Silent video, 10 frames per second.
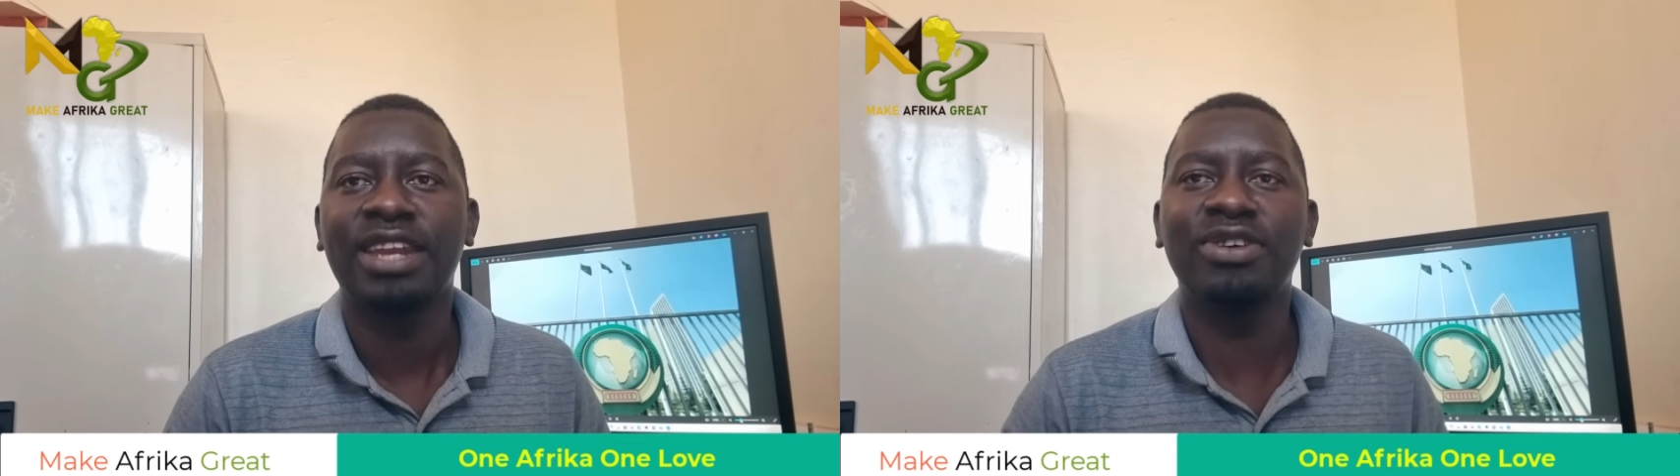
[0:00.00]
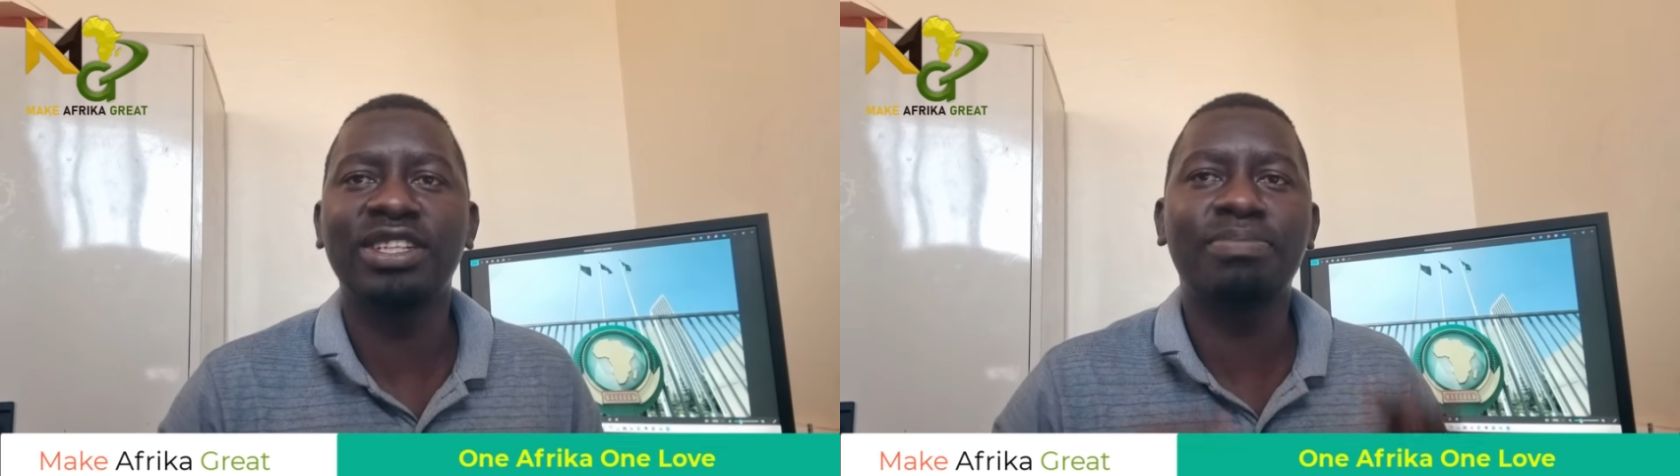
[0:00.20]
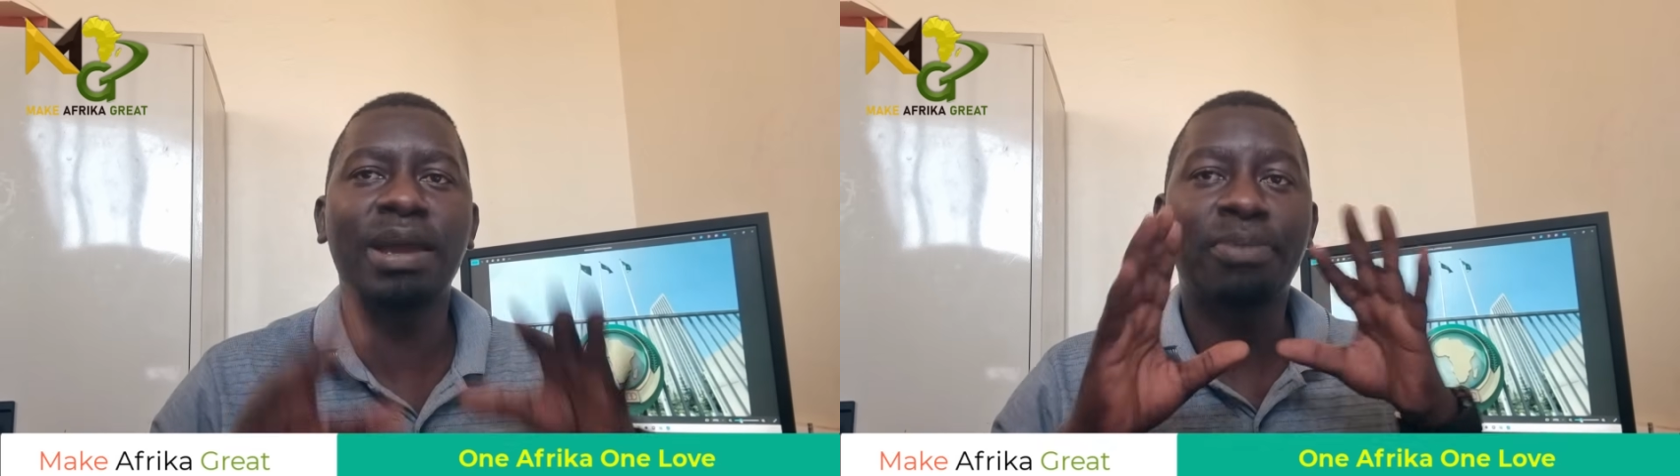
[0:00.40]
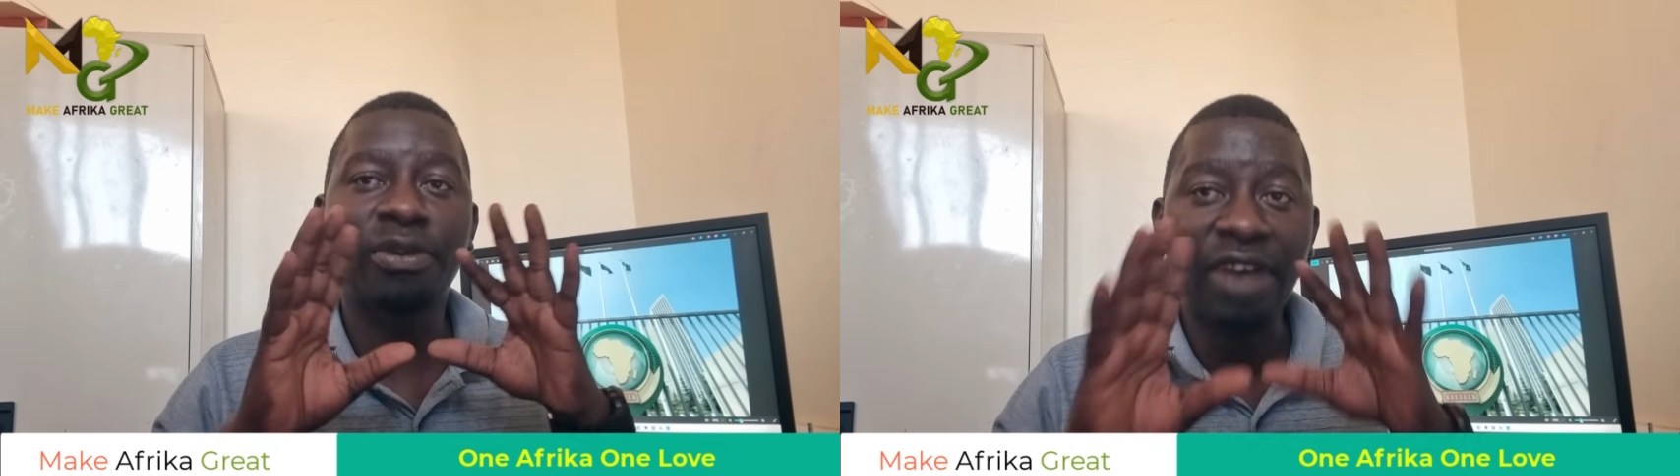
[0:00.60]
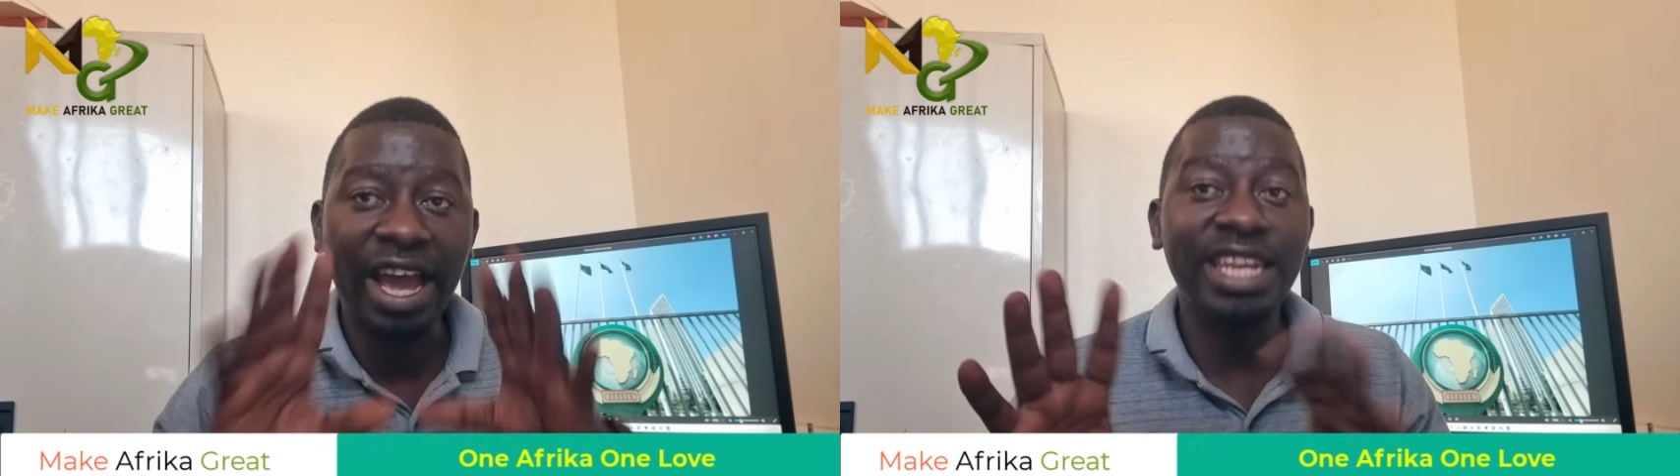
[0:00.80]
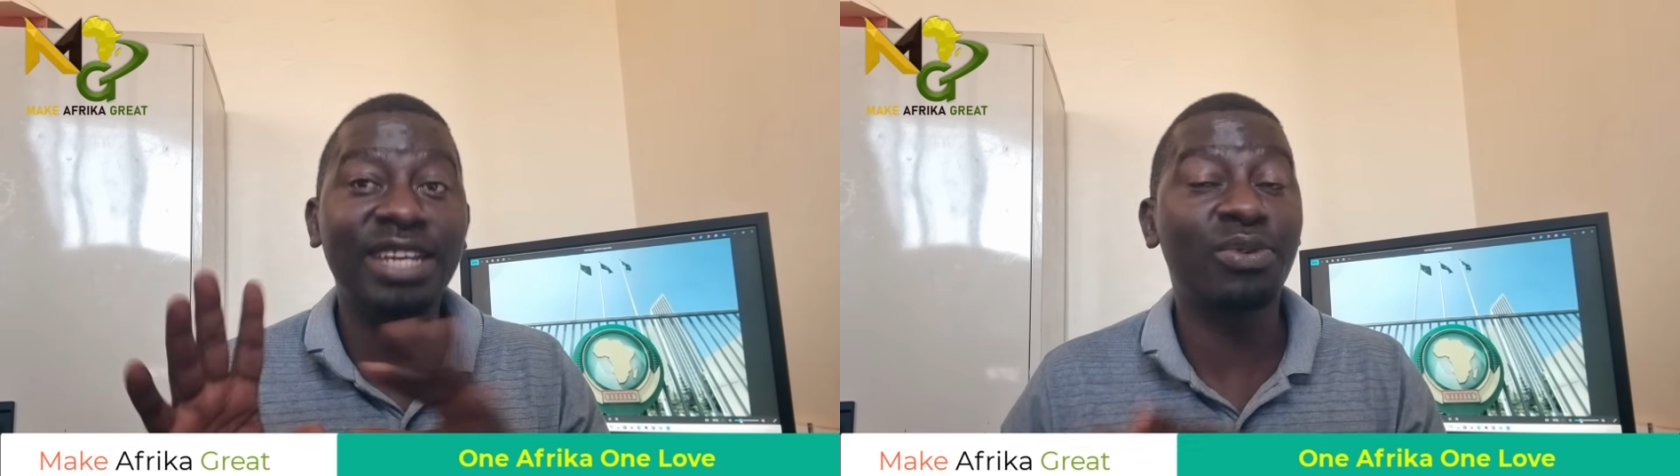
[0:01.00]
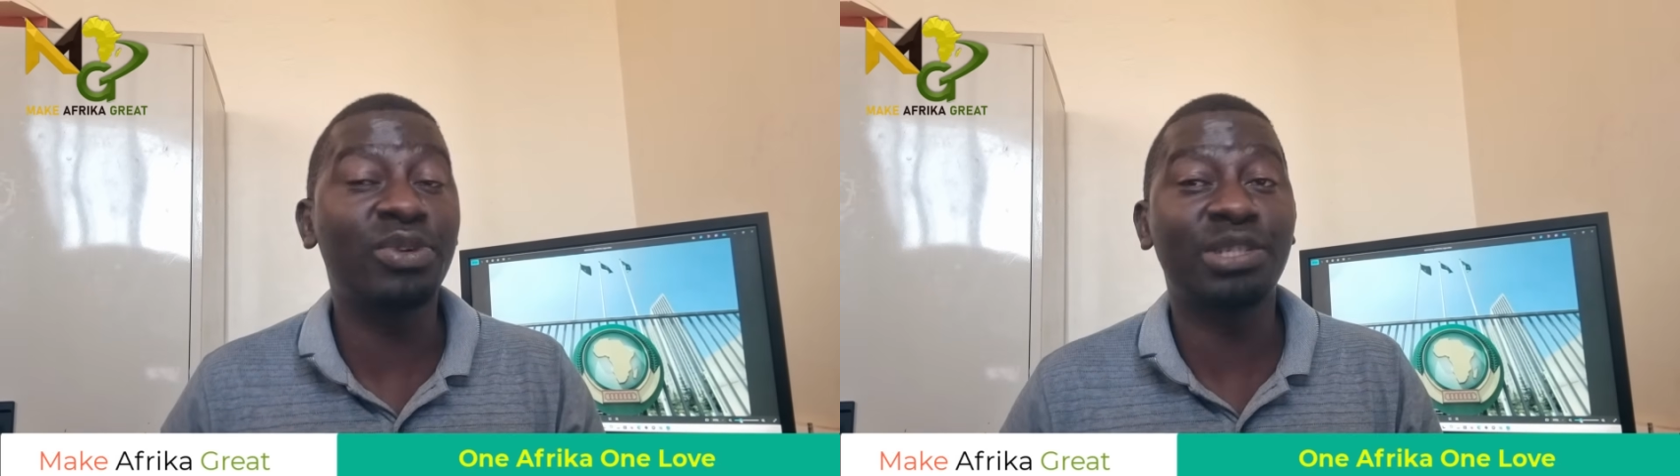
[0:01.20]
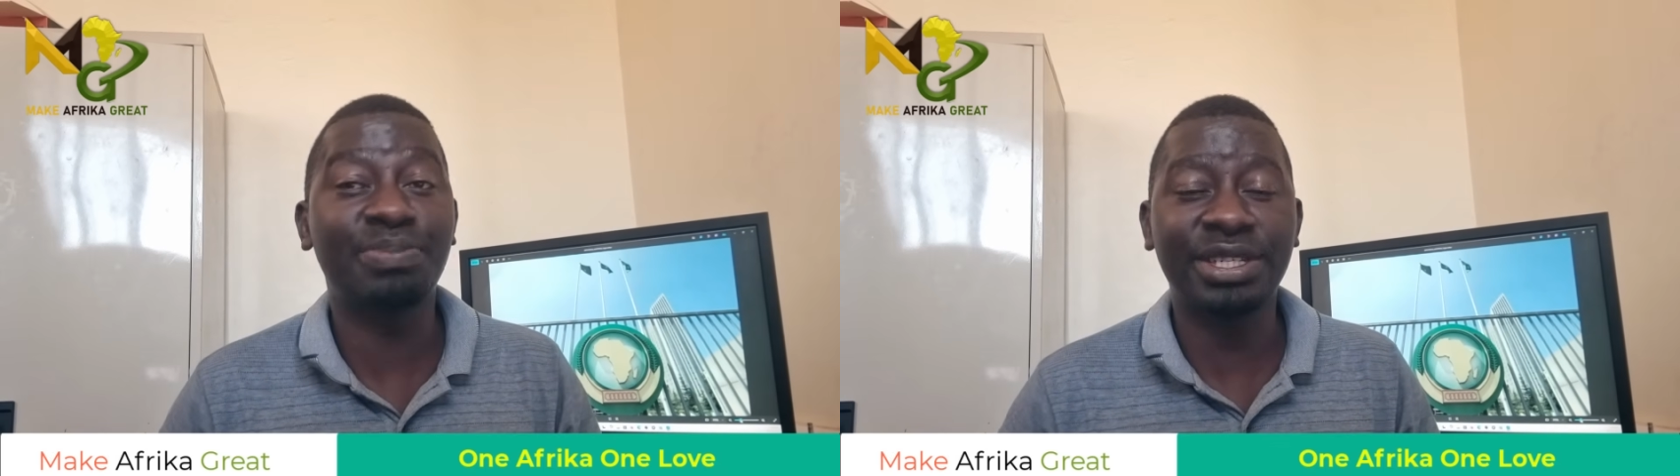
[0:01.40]
not by providing
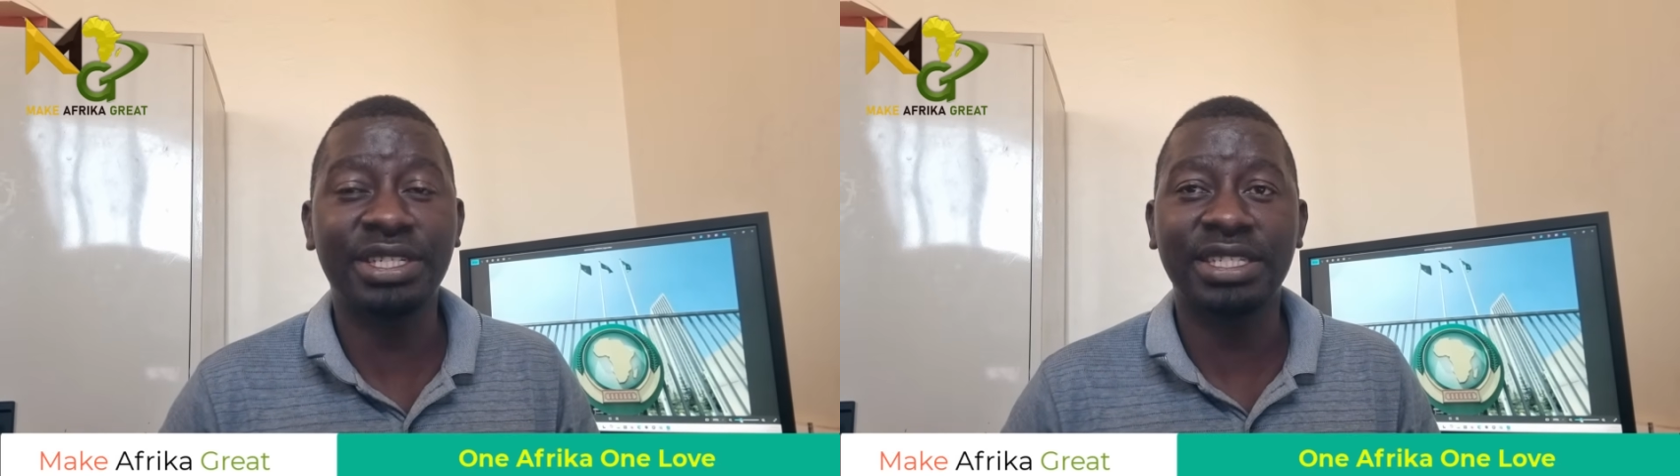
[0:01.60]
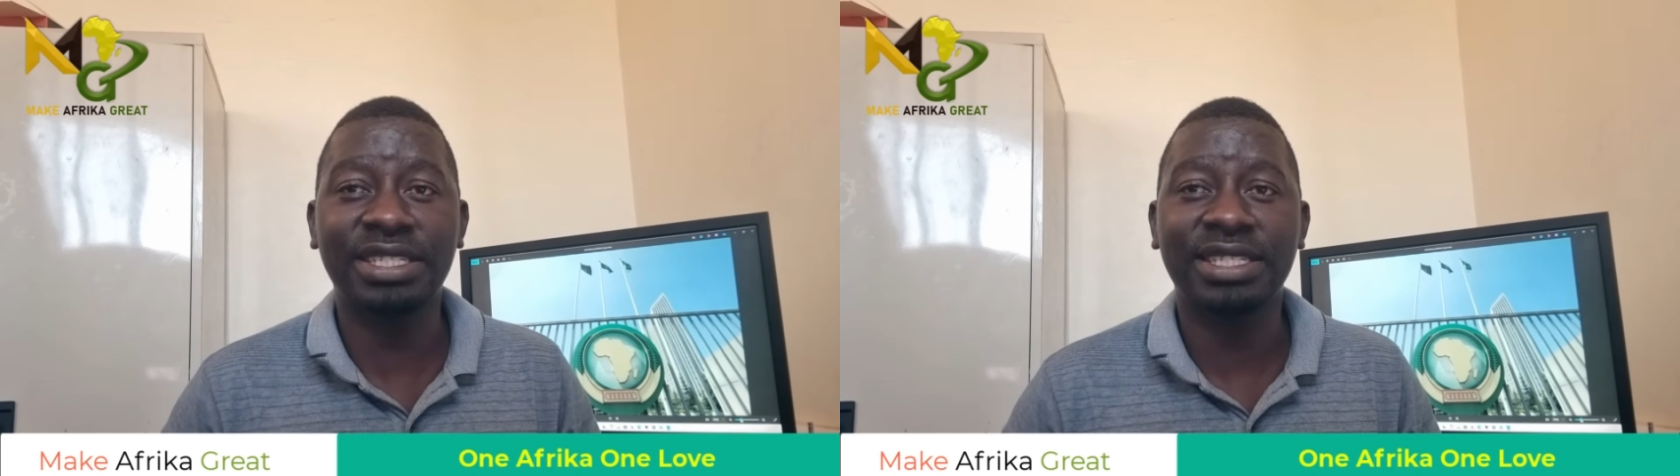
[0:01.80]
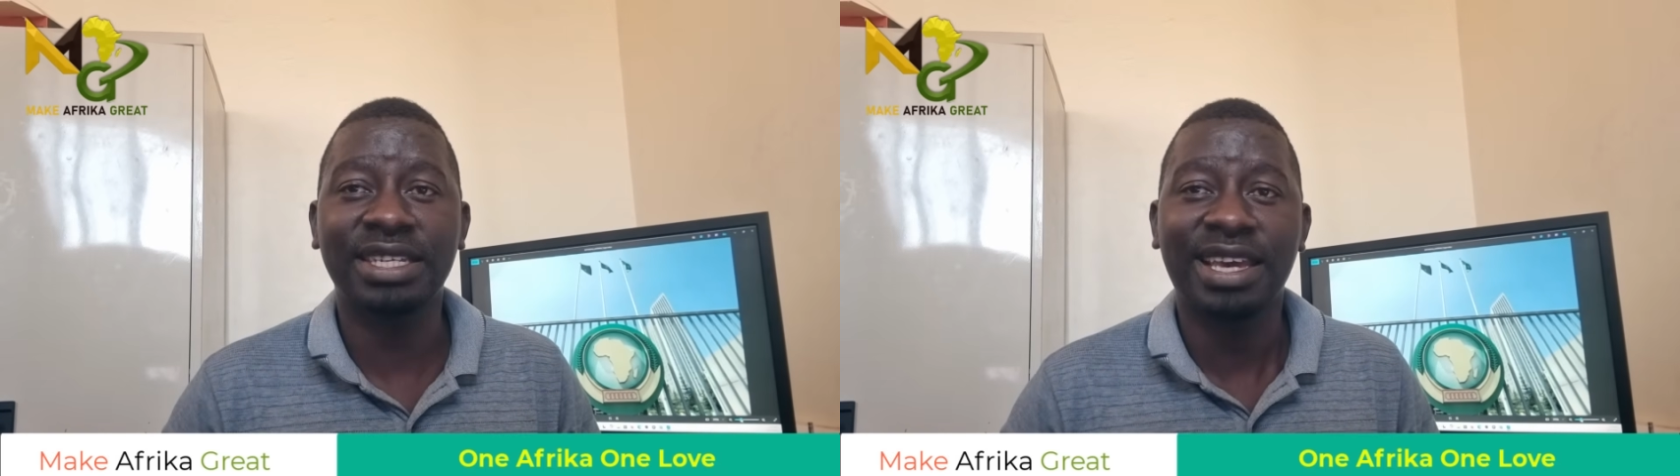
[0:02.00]
good speeches,